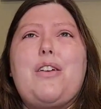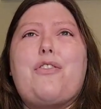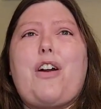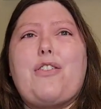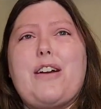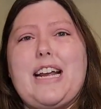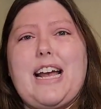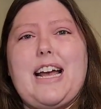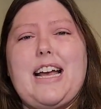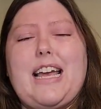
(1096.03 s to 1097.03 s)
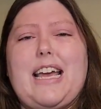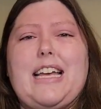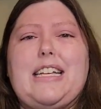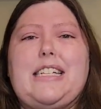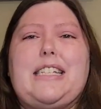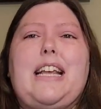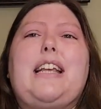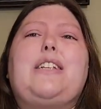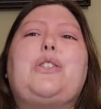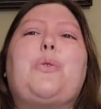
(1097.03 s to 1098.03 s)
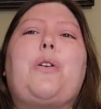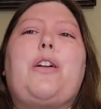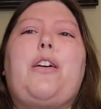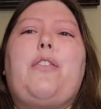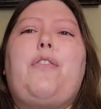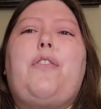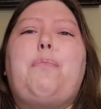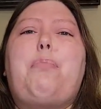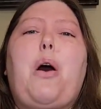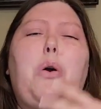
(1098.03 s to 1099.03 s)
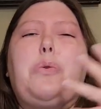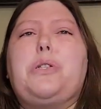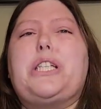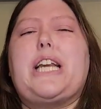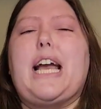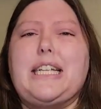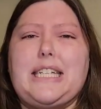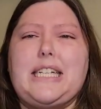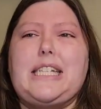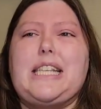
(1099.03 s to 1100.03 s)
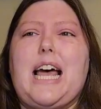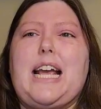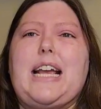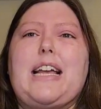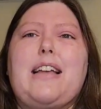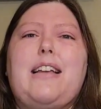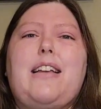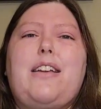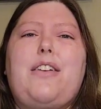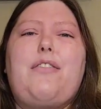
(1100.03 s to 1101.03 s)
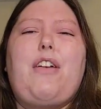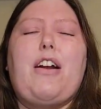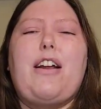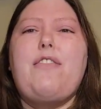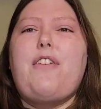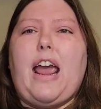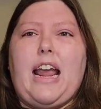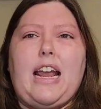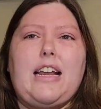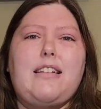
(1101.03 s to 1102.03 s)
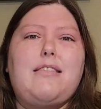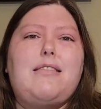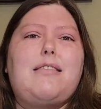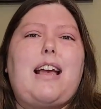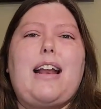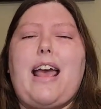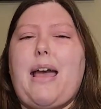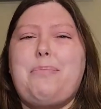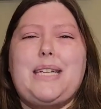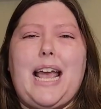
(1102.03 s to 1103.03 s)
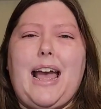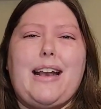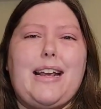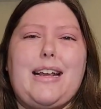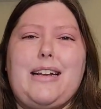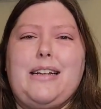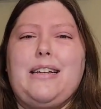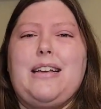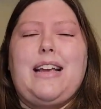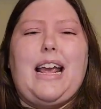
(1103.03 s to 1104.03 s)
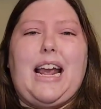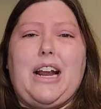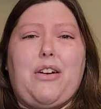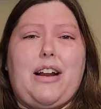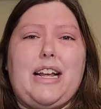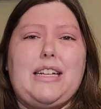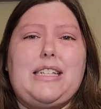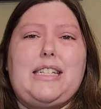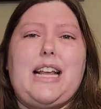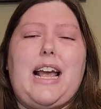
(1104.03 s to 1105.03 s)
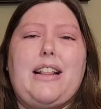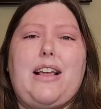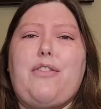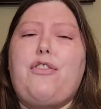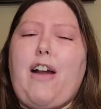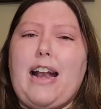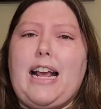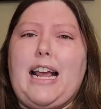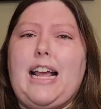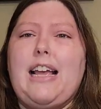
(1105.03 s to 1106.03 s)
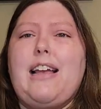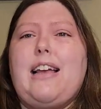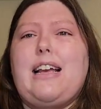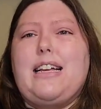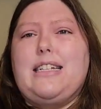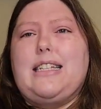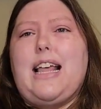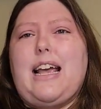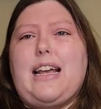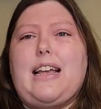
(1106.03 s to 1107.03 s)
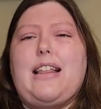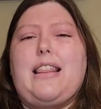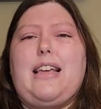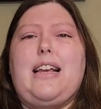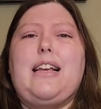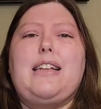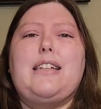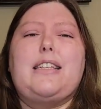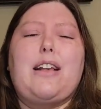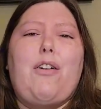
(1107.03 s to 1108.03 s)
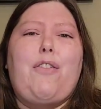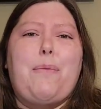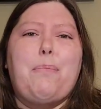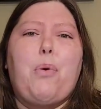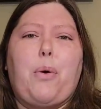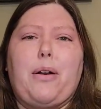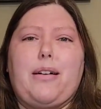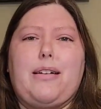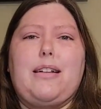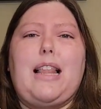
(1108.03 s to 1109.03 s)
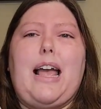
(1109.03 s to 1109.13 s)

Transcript: Frederica is sort of posed as this very vain, kind of empty-headed heiress. And then Freddie is the self-important,